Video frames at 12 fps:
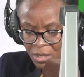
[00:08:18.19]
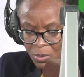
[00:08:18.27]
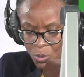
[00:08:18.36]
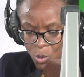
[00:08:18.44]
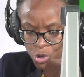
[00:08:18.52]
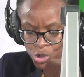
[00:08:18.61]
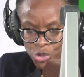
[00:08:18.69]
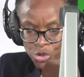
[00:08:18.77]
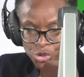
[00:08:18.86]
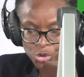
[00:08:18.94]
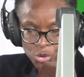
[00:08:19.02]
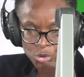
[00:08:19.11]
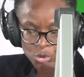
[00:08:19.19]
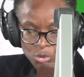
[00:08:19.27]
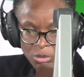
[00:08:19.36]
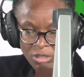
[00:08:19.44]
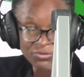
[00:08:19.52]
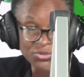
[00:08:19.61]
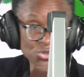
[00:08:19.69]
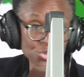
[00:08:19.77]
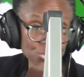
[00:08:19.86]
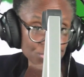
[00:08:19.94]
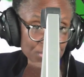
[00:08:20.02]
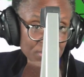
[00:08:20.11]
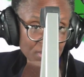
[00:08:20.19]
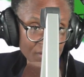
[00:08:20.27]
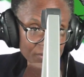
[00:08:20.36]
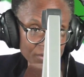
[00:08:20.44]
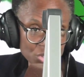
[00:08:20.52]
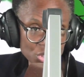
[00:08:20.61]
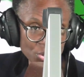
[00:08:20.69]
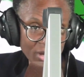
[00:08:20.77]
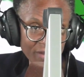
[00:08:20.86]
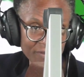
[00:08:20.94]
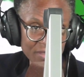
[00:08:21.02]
what you do if you do discover that you have the